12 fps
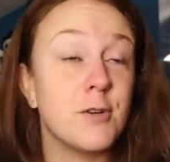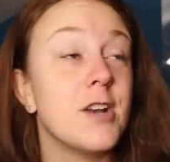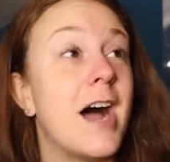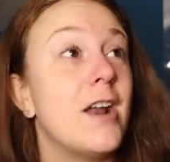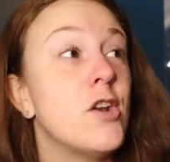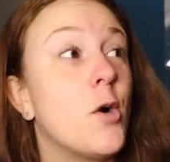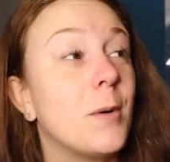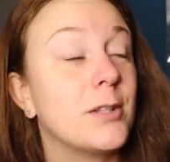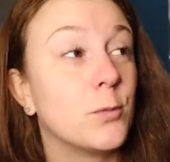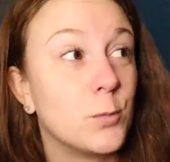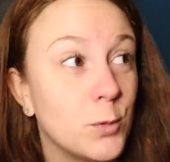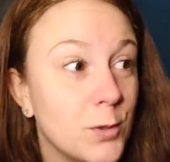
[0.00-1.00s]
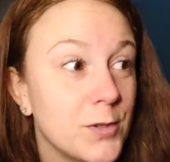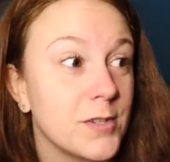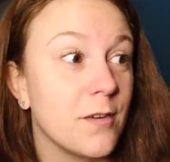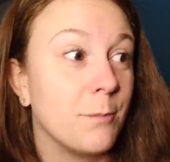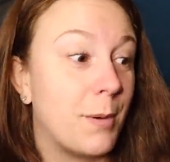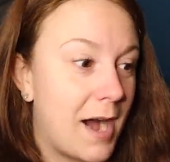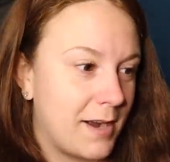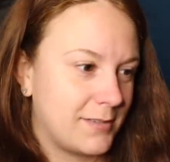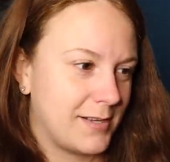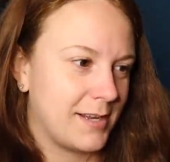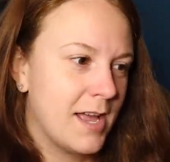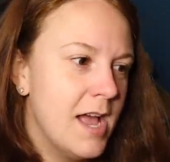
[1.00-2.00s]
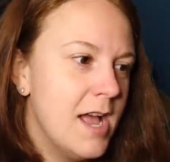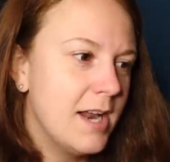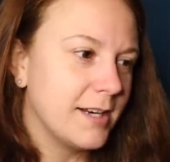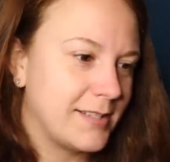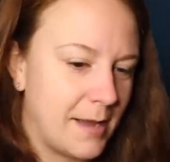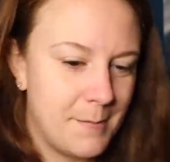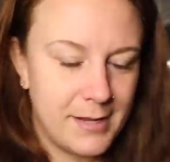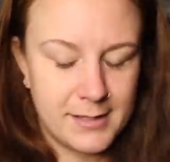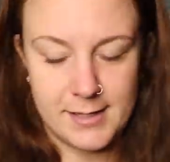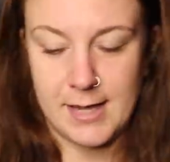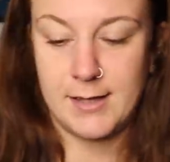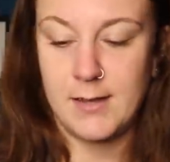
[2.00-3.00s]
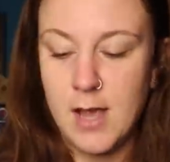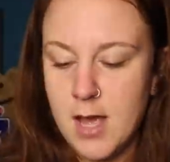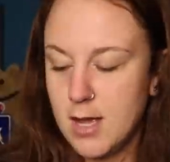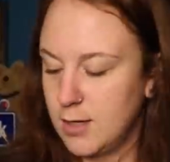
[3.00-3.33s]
for not knowing the rules of boxing. Does that make sense?